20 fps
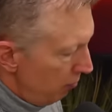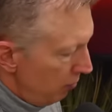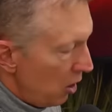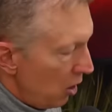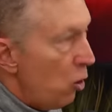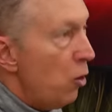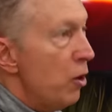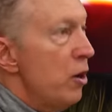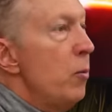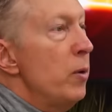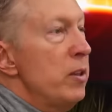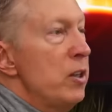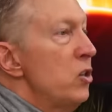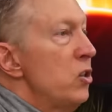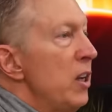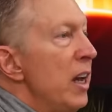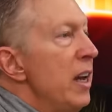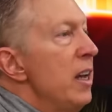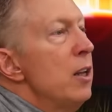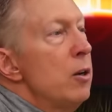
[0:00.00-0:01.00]
According to what they're
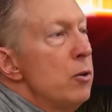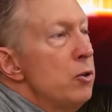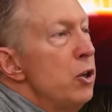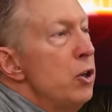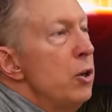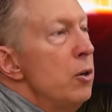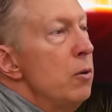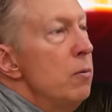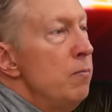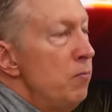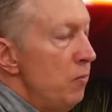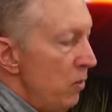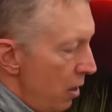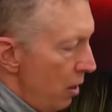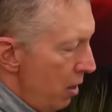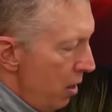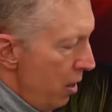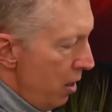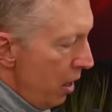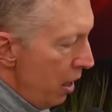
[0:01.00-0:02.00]
saying it'll do.
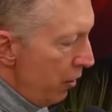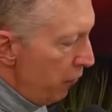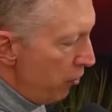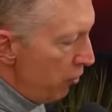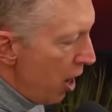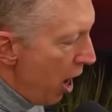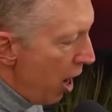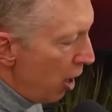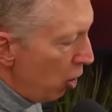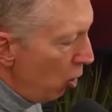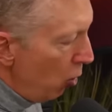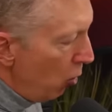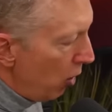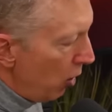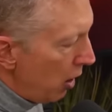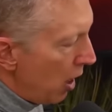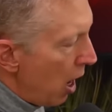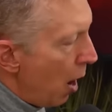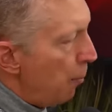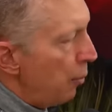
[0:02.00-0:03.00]
If not go
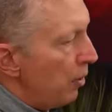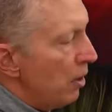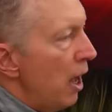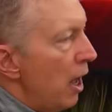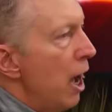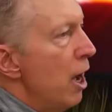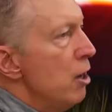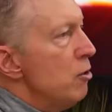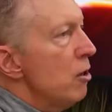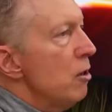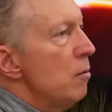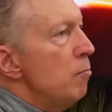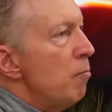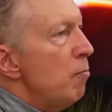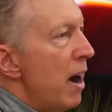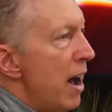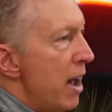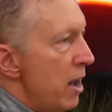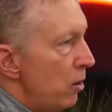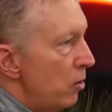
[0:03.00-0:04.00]
a couple hundred
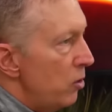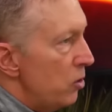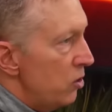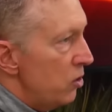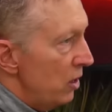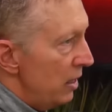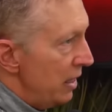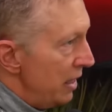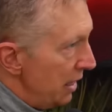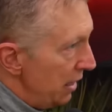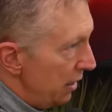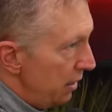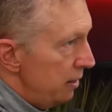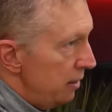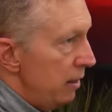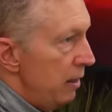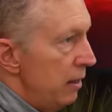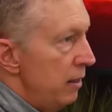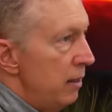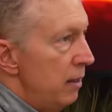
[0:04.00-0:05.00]
miles
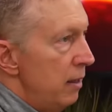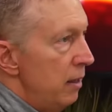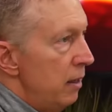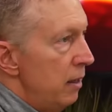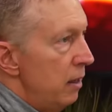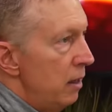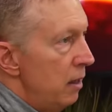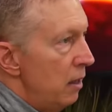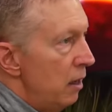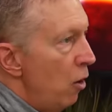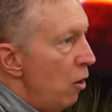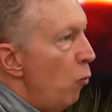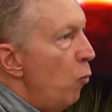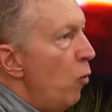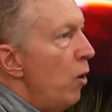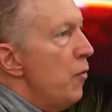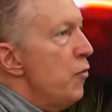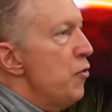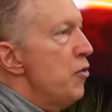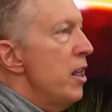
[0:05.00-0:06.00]
in of
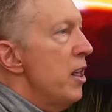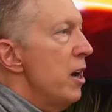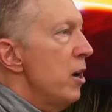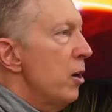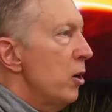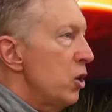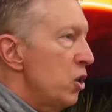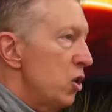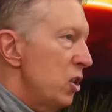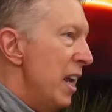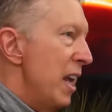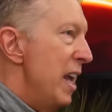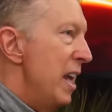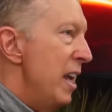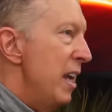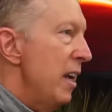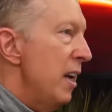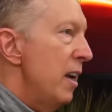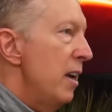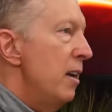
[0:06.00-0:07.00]
what they're
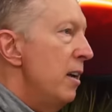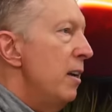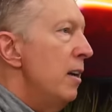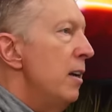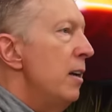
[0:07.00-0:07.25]
saying